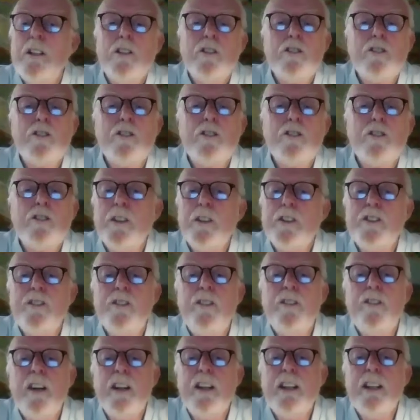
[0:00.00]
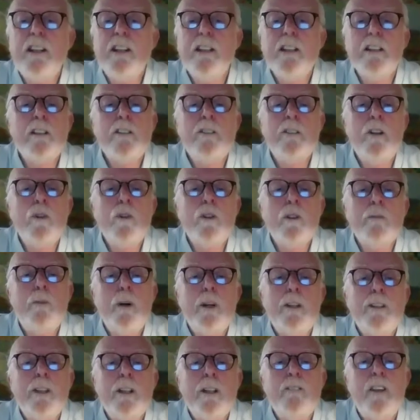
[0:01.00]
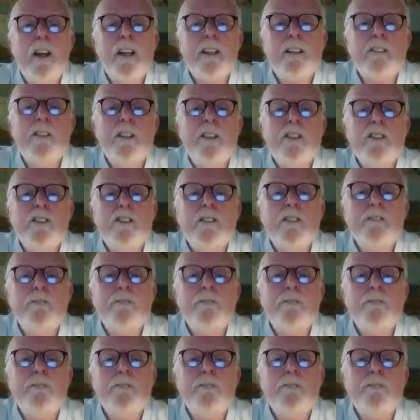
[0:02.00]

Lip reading: So there is very little known about their migration.